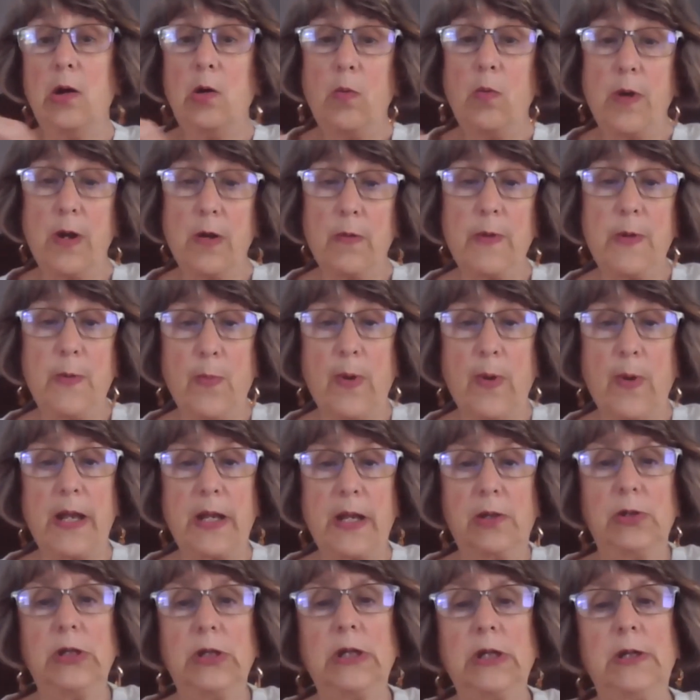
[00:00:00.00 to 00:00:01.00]
where we want
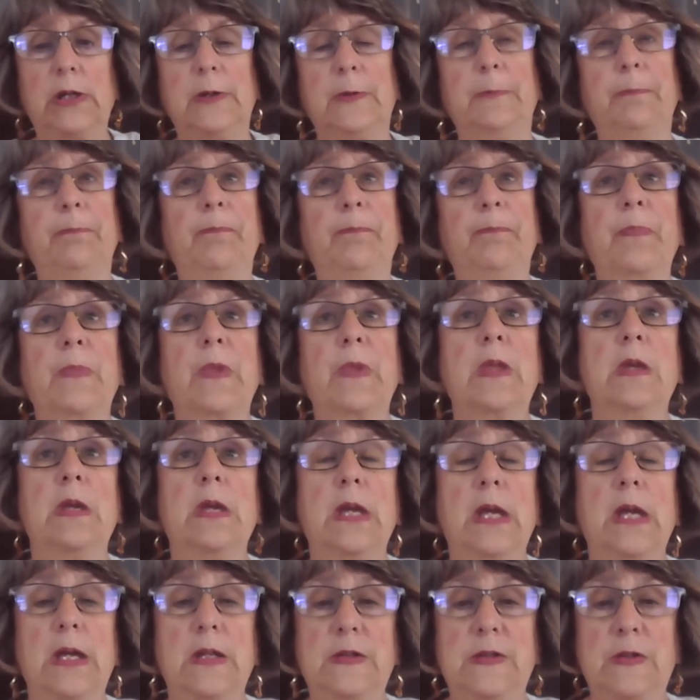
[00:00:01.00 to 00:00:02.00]
to go.
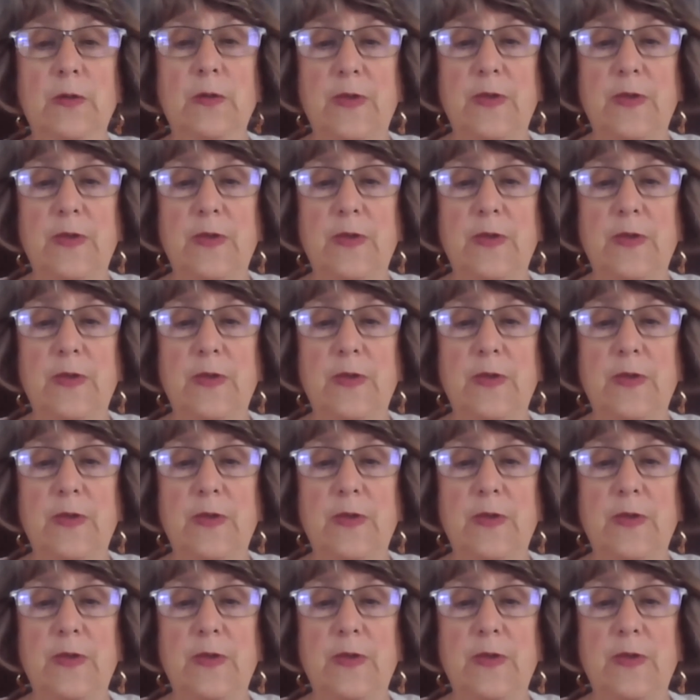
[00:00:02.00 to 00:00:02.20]
And so